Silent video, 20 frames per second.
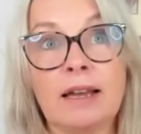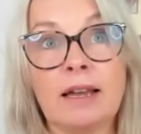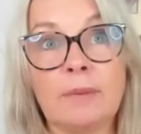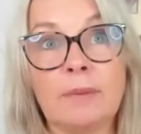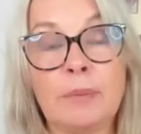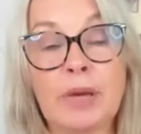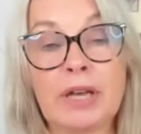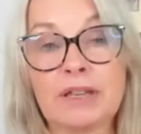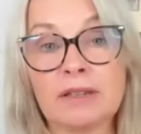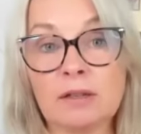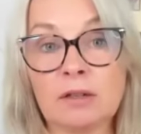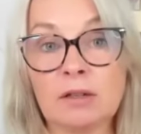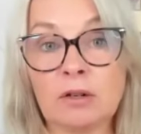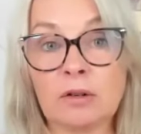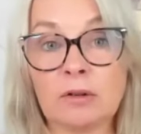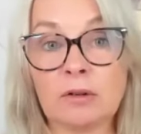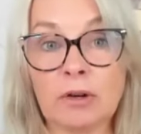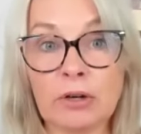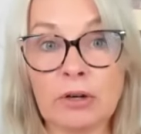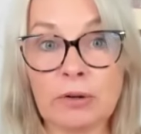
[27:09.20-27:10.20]
a person
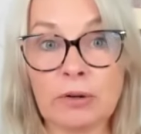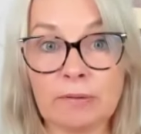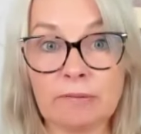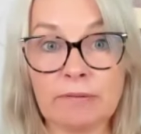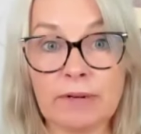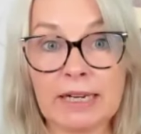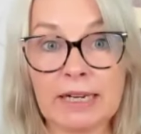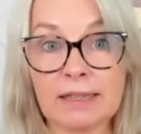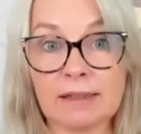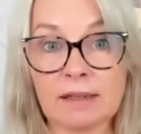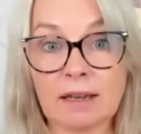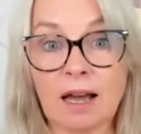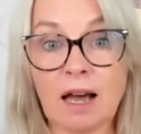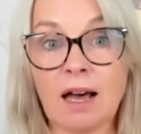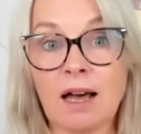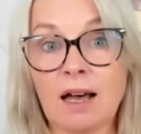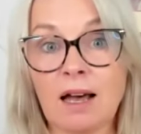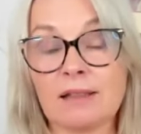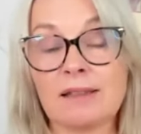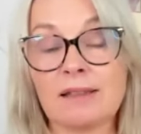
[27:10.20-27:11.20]
who who reads
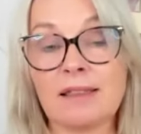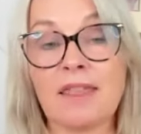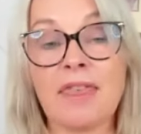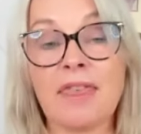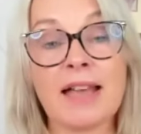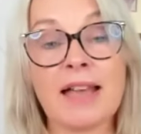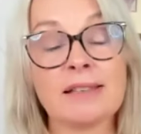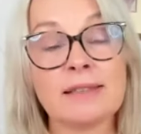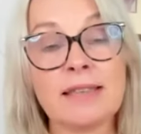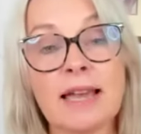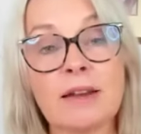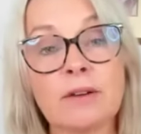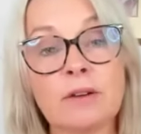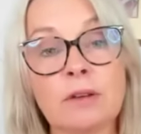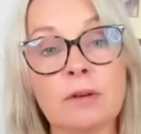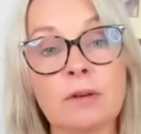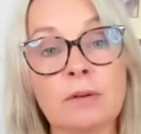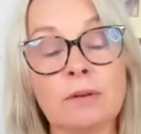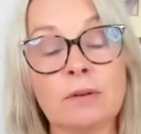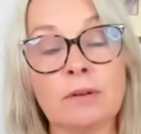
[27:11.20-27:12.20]
cards that's how
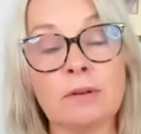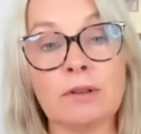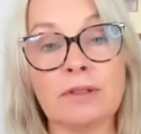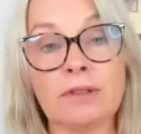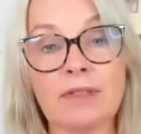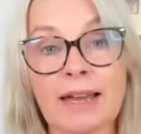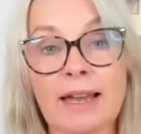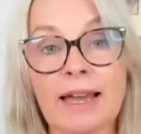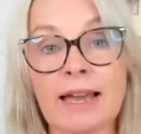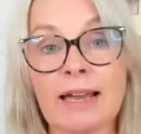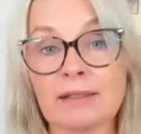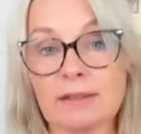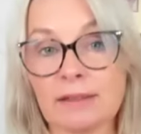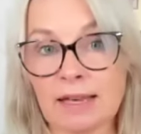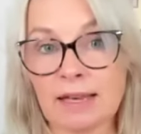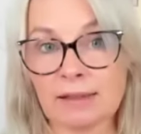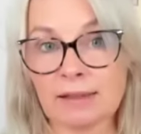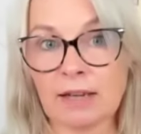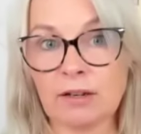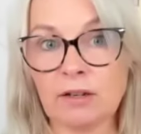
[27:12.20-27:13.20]
you that
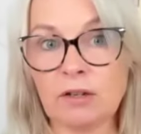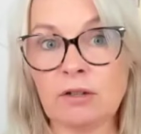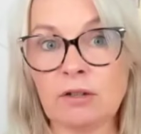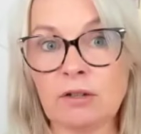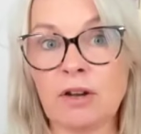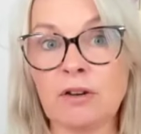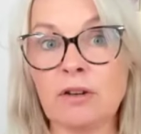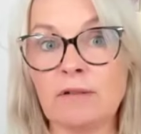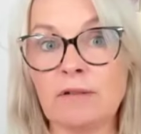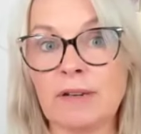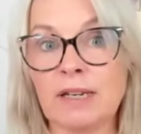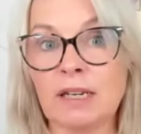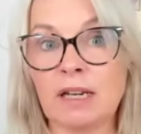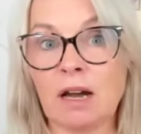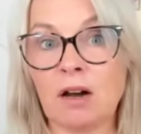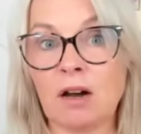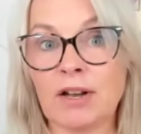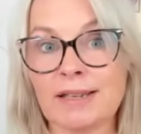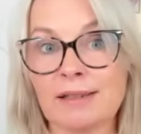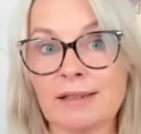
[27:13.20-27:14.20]
that's how you know you're in
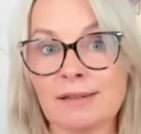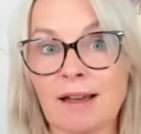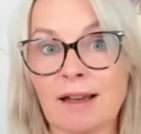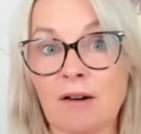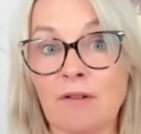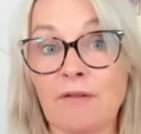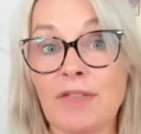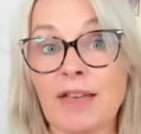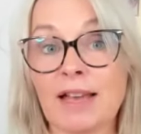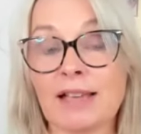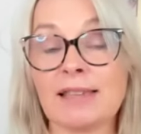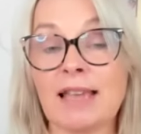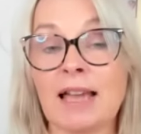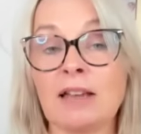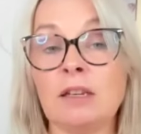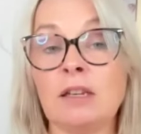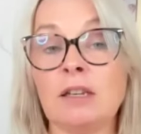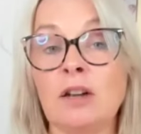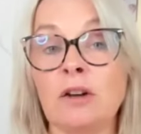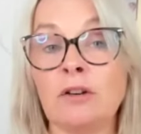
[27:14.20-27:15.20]
your higher self that's
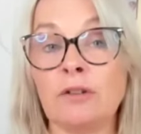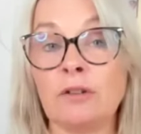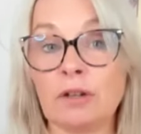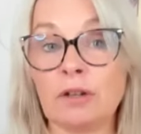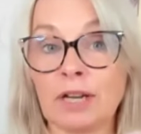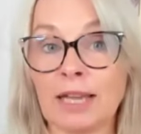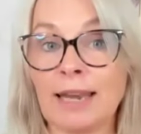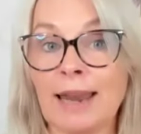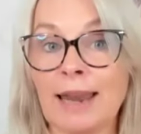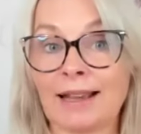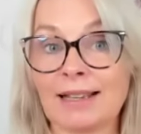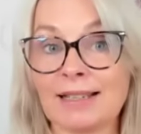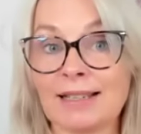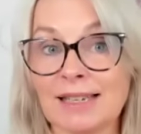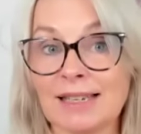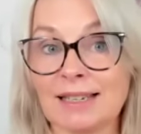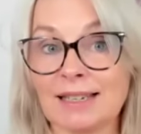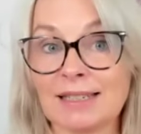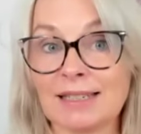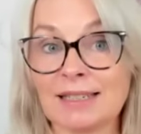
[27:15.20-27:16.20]
how you know you're
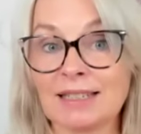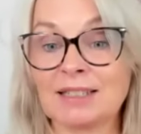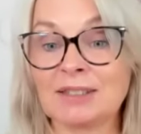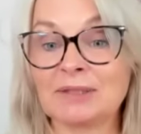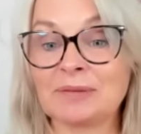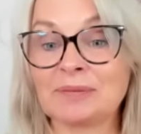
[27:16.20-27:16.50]
connected